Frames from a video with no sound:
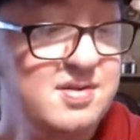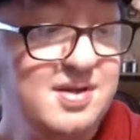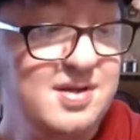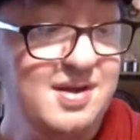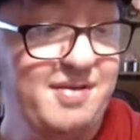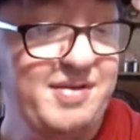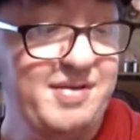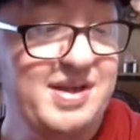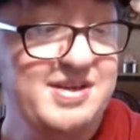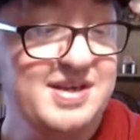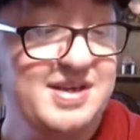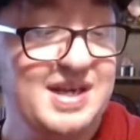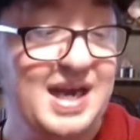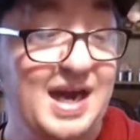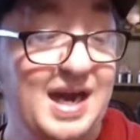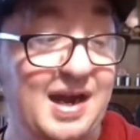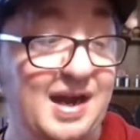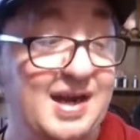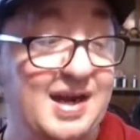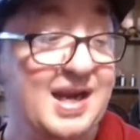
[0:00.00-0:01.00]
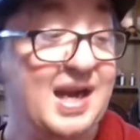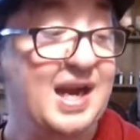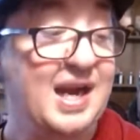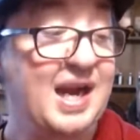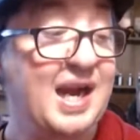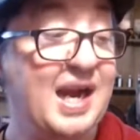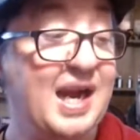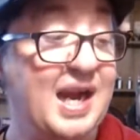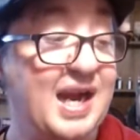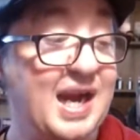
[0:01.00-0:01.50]
and then you got a
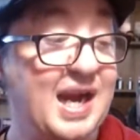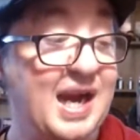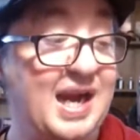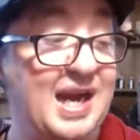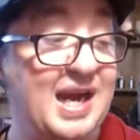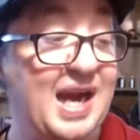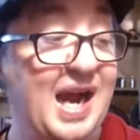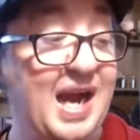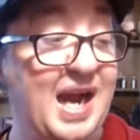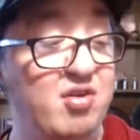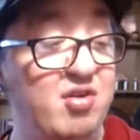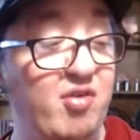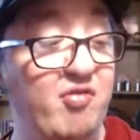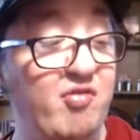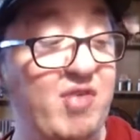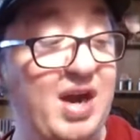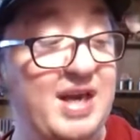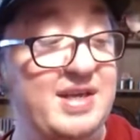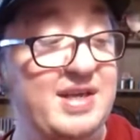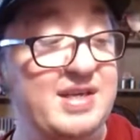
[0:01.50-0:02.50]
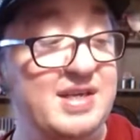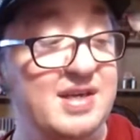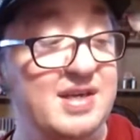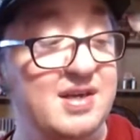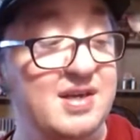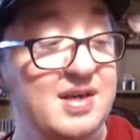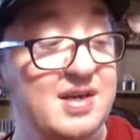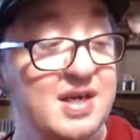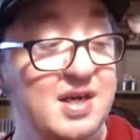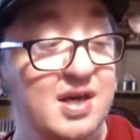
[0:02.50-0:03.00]
Castlevania
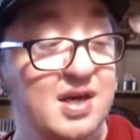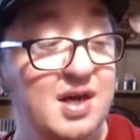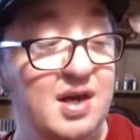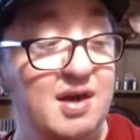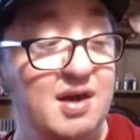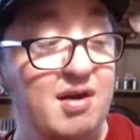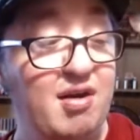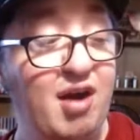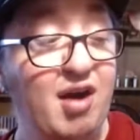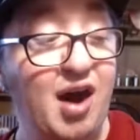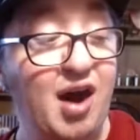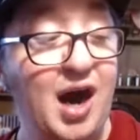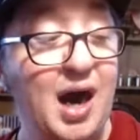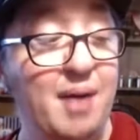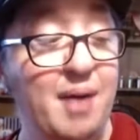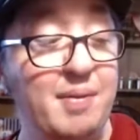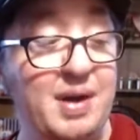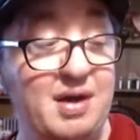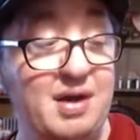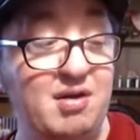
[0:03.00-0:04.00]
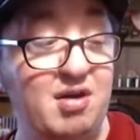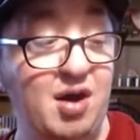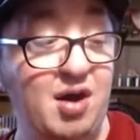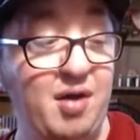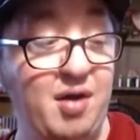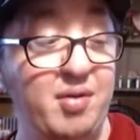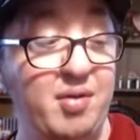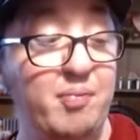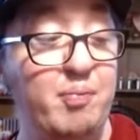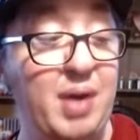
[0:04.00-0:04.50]

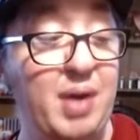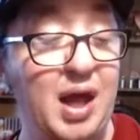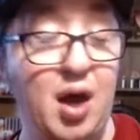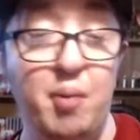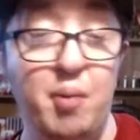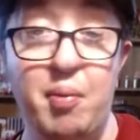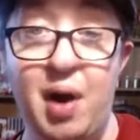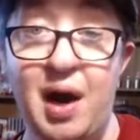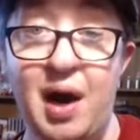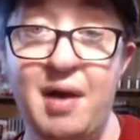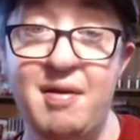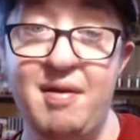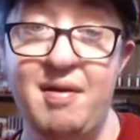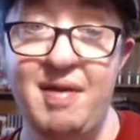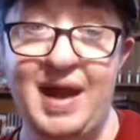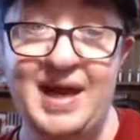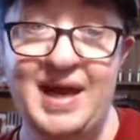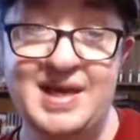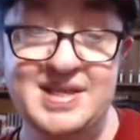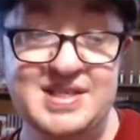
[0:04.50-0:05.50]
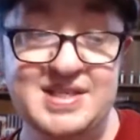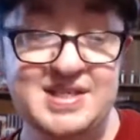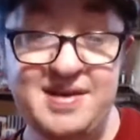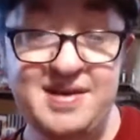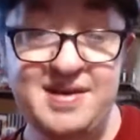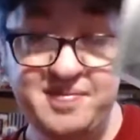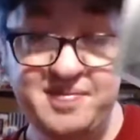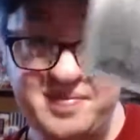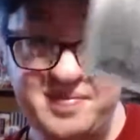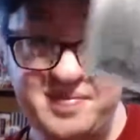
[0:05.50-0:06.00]
comic called the Belmont Legacy,